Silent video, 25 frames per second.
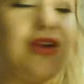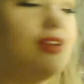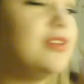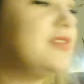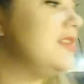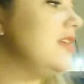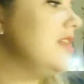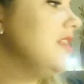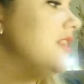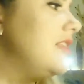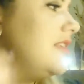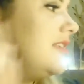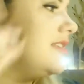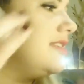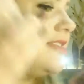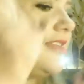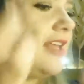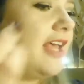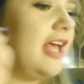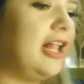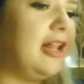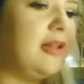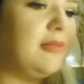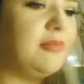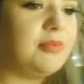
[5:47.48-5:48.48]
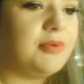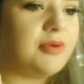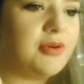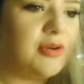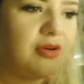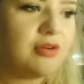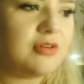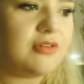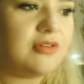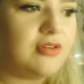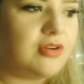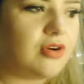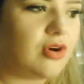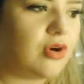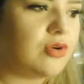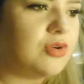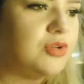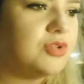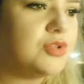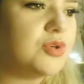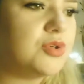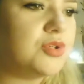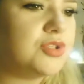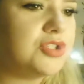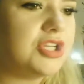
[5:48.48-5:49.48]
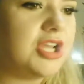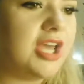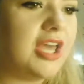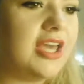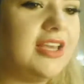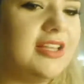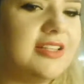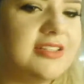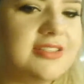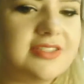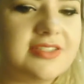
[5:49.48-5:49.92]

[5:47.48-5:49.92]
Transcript: this to help contour shades.